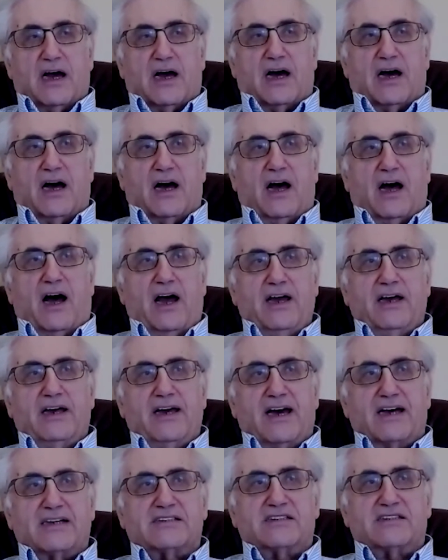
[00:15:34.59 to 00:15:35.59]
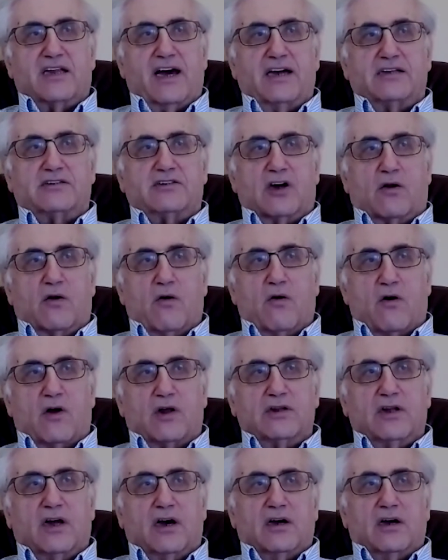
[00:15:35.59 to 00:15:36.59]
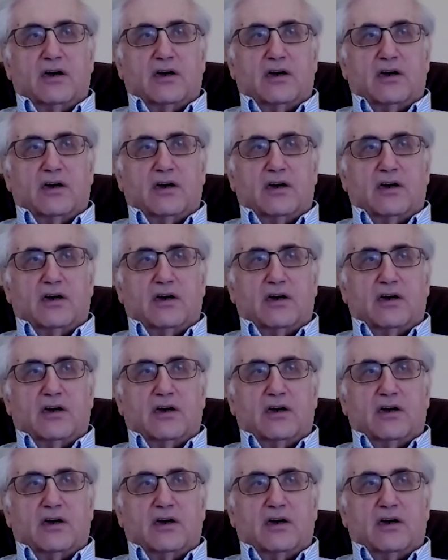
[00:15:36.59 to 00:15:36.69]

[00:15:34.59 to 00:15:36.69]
I guess later on,